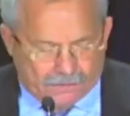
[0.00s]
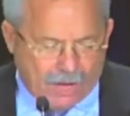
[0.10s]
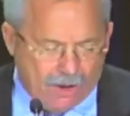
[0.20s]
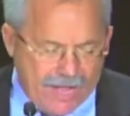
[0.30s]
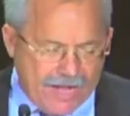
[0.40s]

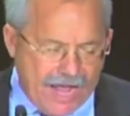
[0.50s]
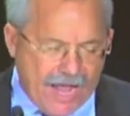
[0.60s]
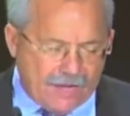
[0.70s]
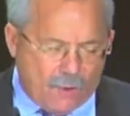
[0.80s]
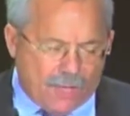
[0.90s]
an
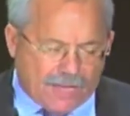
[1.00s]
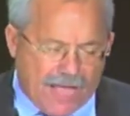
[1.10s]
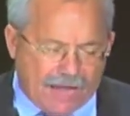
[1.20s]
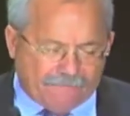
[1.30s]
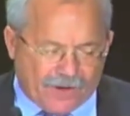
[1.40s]
annual
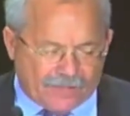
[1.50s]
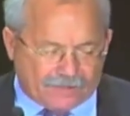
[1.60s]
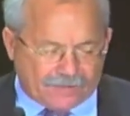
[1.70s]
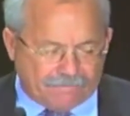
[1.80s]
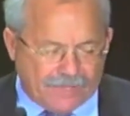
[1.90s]

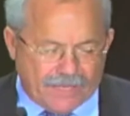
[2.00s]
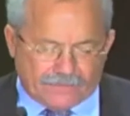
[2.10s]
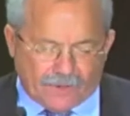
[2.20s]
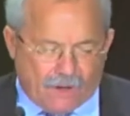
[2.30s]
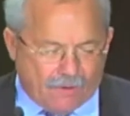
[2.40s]
conference
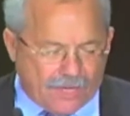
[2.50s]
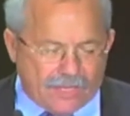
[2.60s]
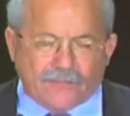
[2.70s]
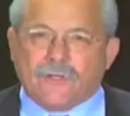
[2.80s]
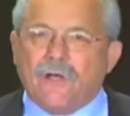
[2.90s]
is
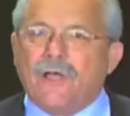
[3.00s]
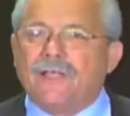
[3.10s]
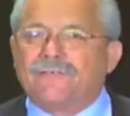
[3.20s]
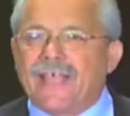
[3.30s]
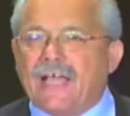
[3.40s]
only as good
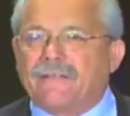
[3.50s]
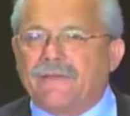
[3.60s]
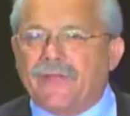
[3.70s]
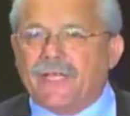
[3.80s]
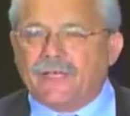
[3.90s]
as the
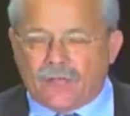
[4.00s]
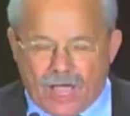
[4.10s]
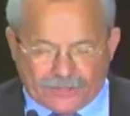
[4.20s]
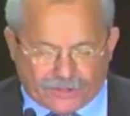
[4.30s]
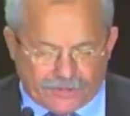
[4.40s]
activity it
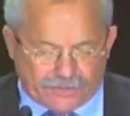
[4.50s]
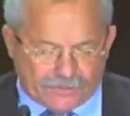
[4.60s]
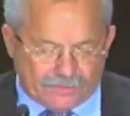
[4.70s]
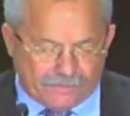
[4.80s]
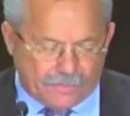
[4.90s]

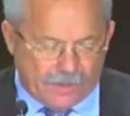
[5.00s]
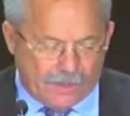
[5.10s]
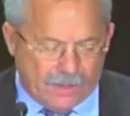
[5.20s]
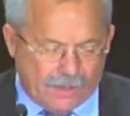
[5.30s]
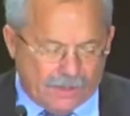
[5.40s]
launches.
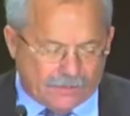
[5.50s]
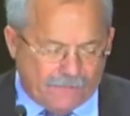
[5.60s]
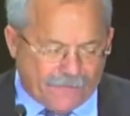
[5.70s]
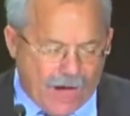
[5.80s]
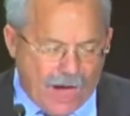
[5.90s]

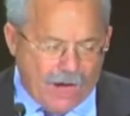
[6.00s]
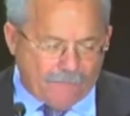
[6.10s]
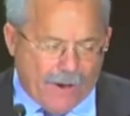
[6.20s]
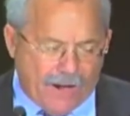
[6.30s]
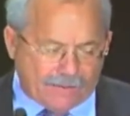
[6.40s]
So for our
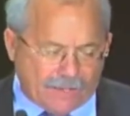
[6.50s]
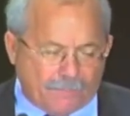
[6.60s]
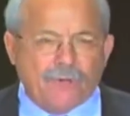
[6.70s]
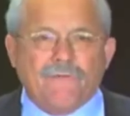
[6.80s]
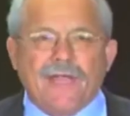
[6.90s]
part, the
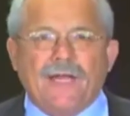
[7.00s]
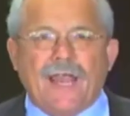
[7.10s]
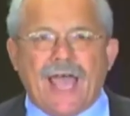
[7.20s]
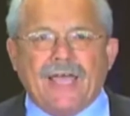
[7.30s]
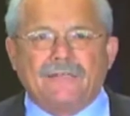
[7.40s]
Blue-Green
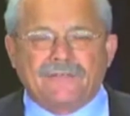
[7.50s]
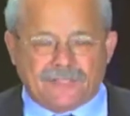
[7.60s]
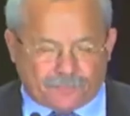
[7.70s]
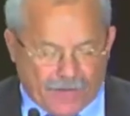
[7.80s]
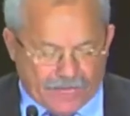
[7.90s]
Alliance
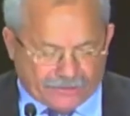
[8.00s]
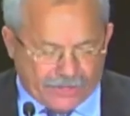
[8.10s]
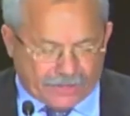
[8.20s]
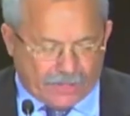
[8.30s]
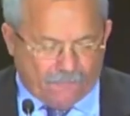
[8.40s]
is
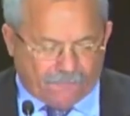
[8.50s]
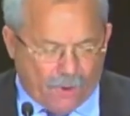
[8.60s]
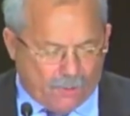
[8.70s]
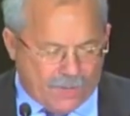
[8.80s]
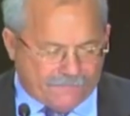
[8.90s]
pledging to go
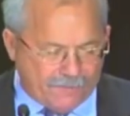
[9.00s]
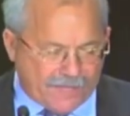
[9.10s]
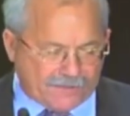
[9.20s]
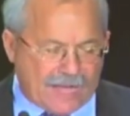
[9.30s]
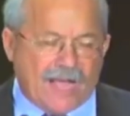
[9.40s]
forward from
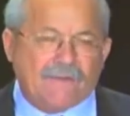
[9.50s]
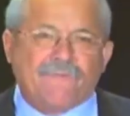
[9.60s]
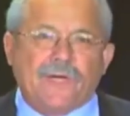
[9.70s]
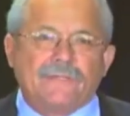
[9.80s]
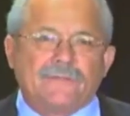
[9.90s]
this
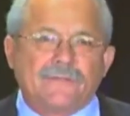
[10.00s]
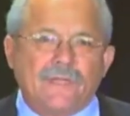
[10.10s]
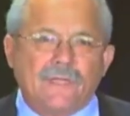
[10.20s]
conference,